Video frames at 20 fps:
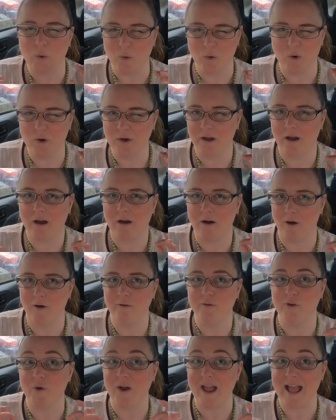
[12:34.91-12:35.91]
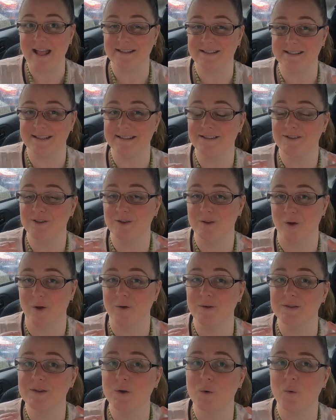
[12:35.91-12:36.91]
order of your answers to
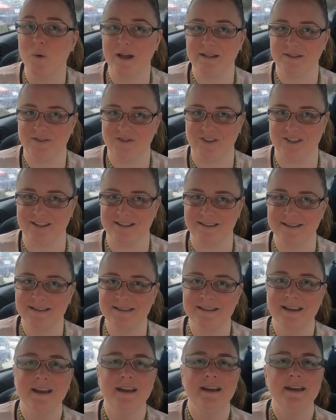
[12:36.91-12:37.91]
those questions